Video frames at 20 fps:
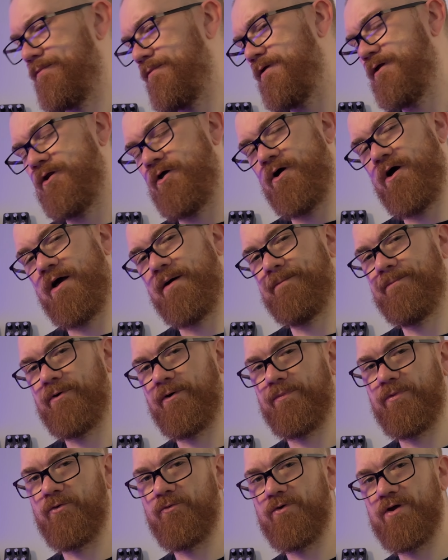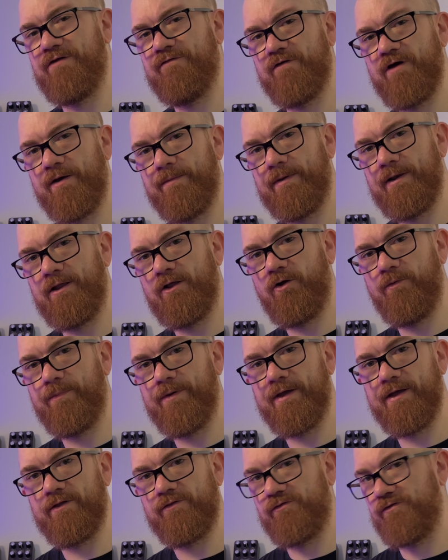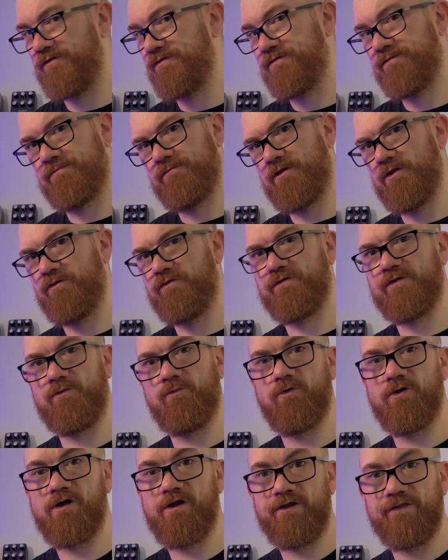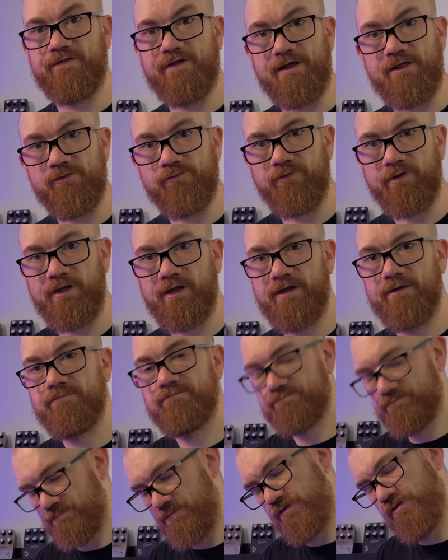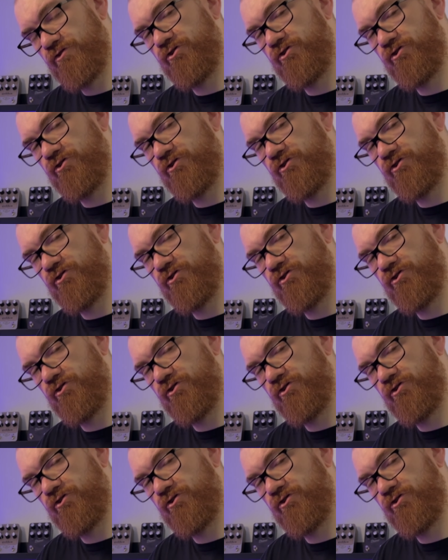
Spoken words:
you know, amp up the reverb a little bit and just, you know, see what kind of sounds we get. Let's